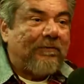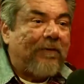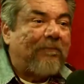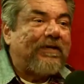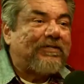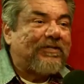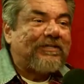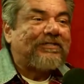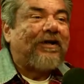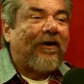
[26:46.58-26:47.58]
of the
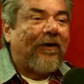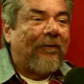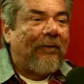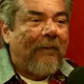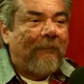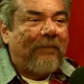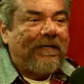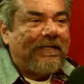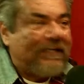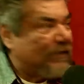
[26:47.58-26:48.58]
beaches are
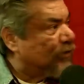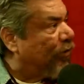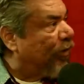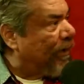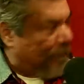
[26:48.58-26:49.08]
being destroyed,